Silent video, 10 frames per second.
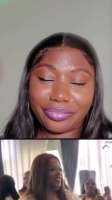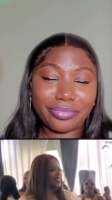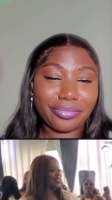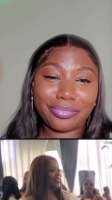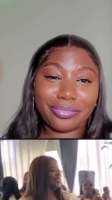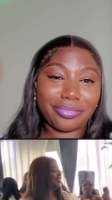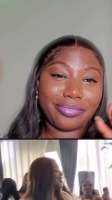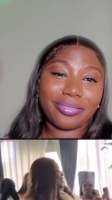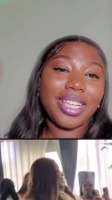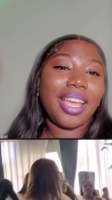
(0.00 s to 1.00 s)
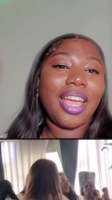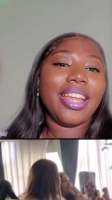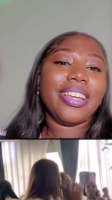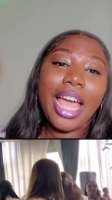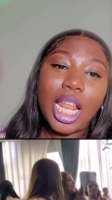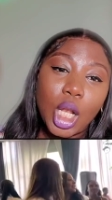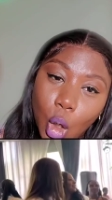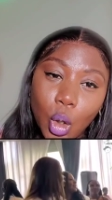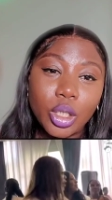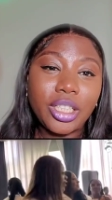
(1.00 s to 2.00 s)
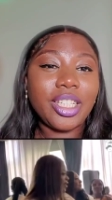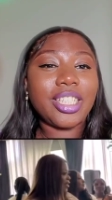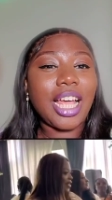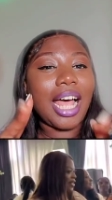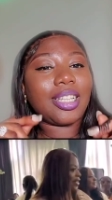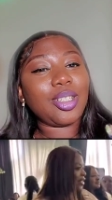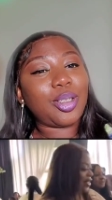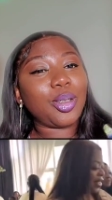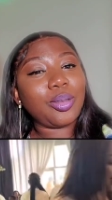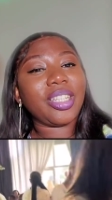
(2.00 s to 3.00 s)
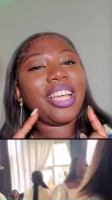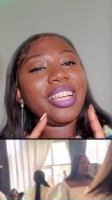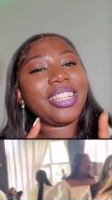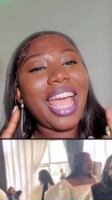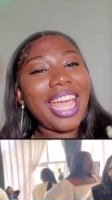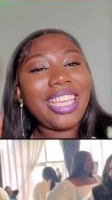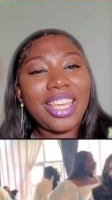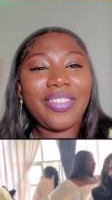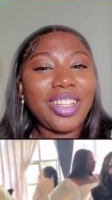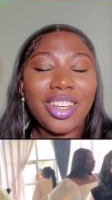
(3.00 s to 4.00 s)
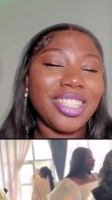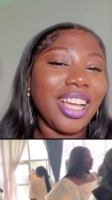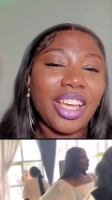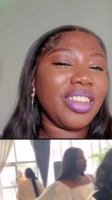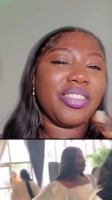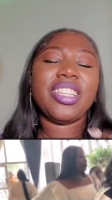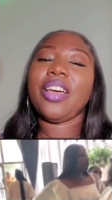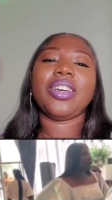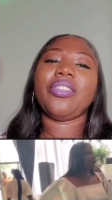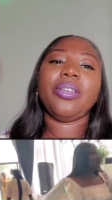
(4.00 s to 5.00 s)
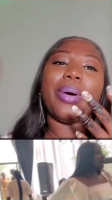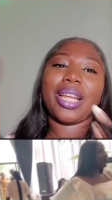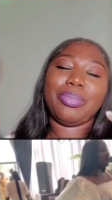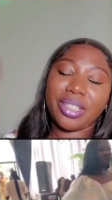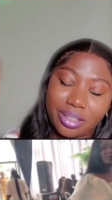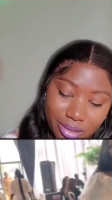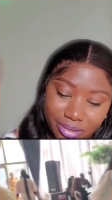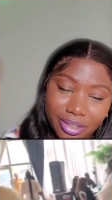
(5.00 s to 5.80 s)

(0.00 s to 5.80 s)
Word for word: Mm -hmm. Nelo, this attitude is ain't giving. It's not giving. It's not even giving bad bitch.